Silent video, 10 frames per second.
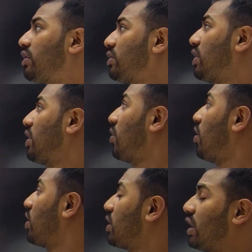are
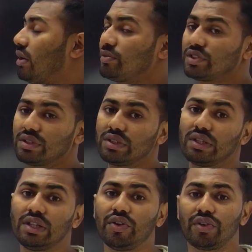all comes
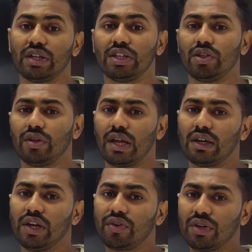in literary theory,
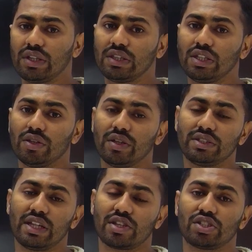and literary theory
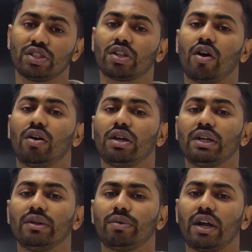sections
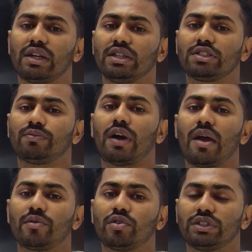only at least
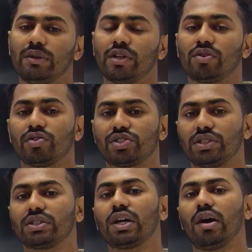5 to 7
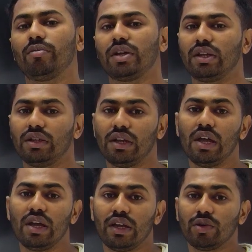questions come in
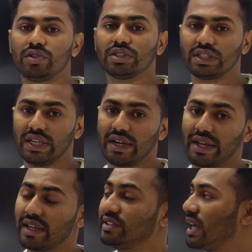UGC
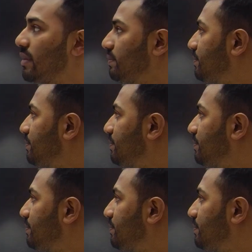NET exam.